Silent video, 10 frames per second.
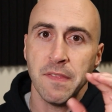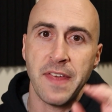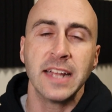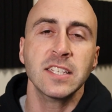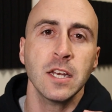
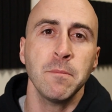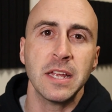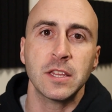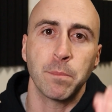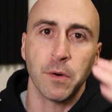That's gonna
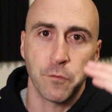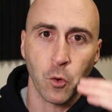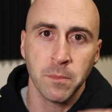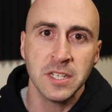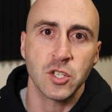make the
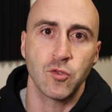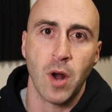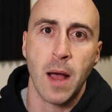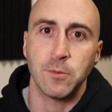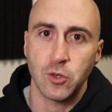performance
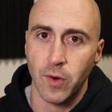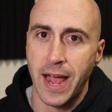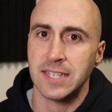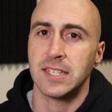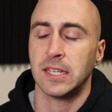drop
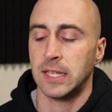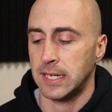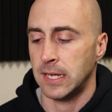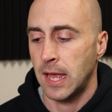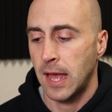
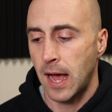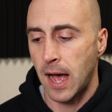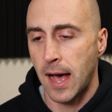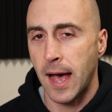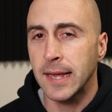drastically.
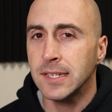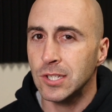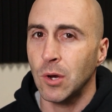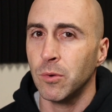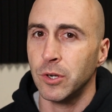I
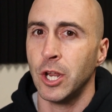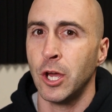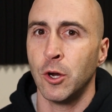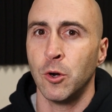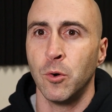don't
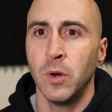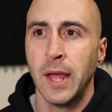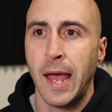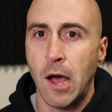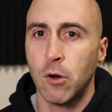know
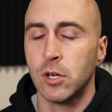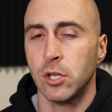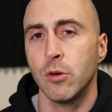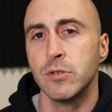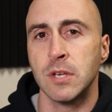how
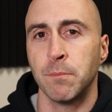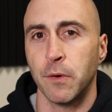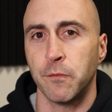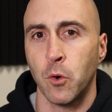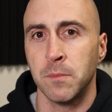close in
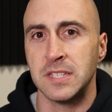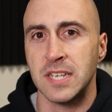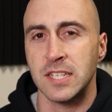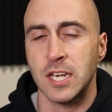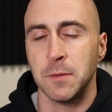performance
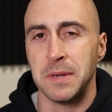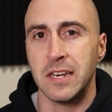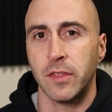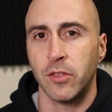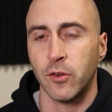that's gonna be
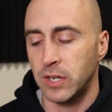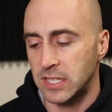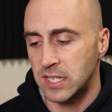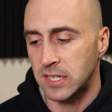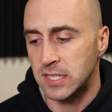to the
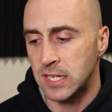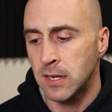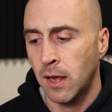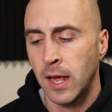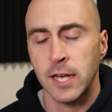thirty
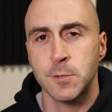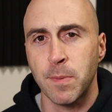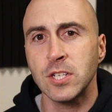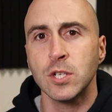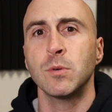sixty,
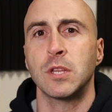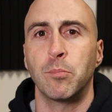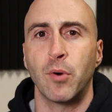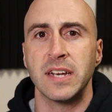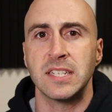especially with the
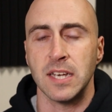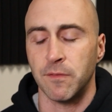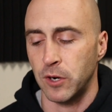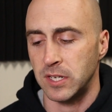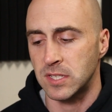price
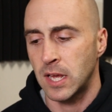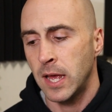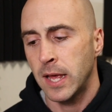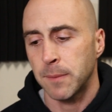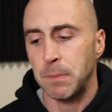difference,
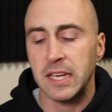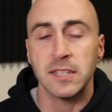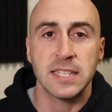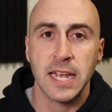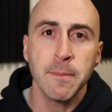
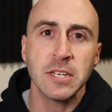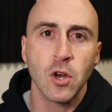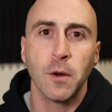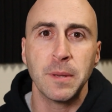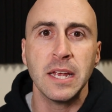because the M
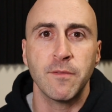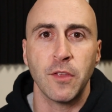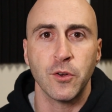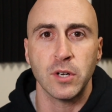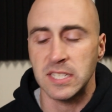S R P of
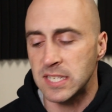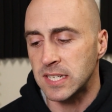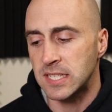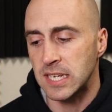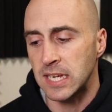the thirty
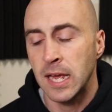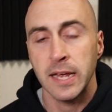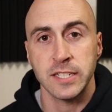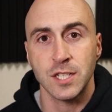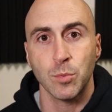sixty
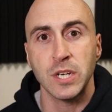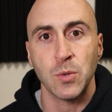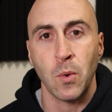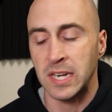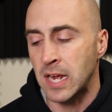is three hundred
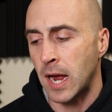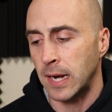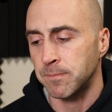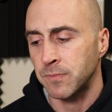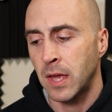
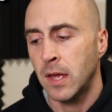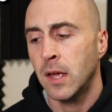twenty-nine dollars.